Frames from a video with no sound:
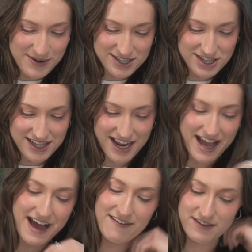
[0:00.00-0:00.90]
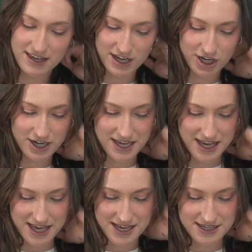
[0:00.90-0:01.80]
question that I have here
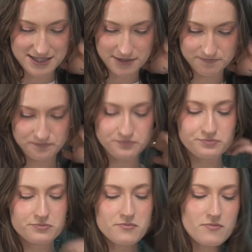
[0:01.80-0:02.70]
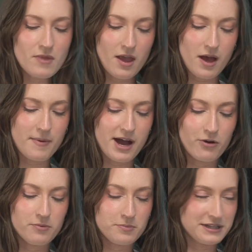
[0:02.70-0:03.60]
is
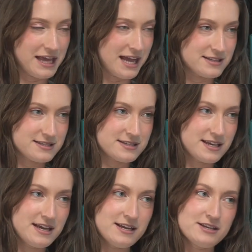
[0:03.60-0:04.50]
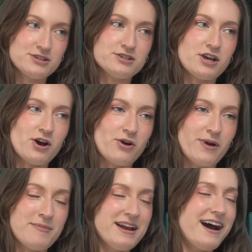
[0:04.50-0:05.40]
about plants. So,
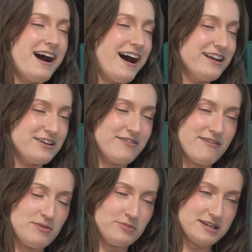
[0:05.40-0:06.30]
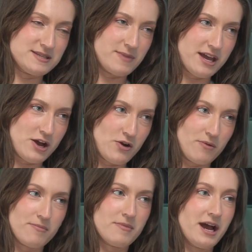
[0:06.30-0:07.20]
I love having plants in my
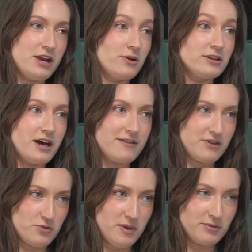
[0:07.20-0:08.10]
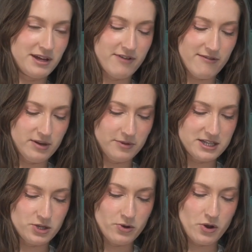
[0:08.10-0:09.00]
home. I know a lot of other people love having
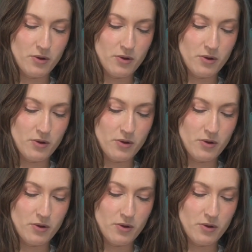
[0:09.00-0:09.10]
plants in their